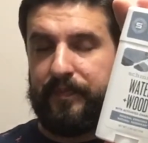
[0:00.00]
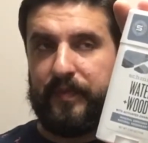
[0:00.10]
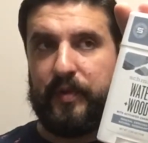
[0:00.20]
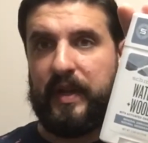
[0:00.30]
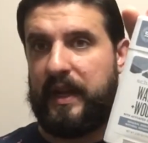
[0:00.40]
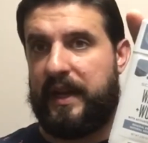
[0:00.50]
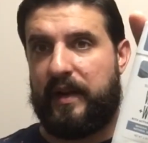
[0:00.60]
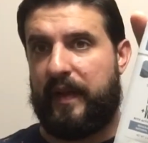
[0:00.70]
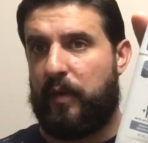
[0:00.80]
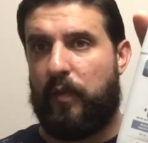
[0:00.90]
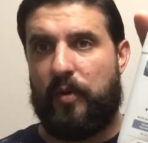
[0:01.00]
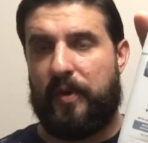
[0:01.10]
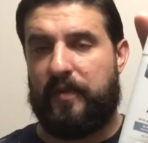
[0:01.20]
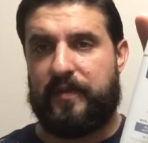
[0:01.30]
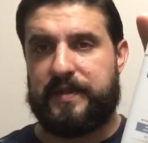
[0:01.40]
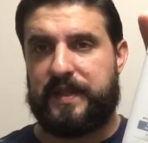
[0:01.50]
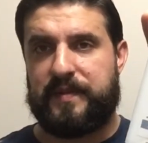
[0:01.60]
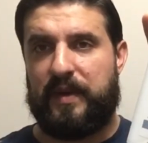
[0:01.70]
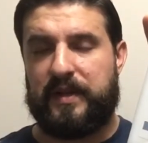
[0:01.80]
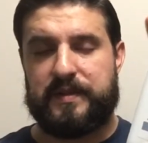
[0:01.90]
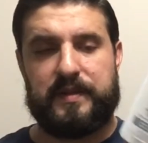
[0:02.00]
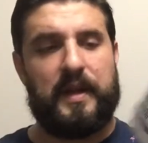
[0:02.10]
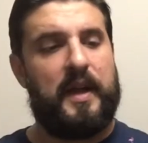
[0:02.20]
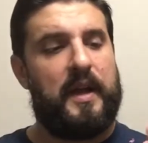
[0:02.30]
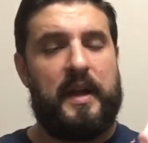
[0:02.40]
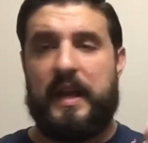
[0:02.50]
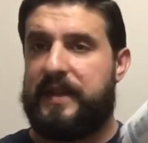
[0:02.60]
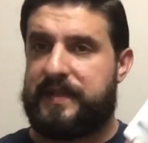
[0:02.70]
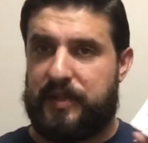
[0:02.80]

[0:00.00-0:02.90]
You can get it at like Walmart for $6. It's the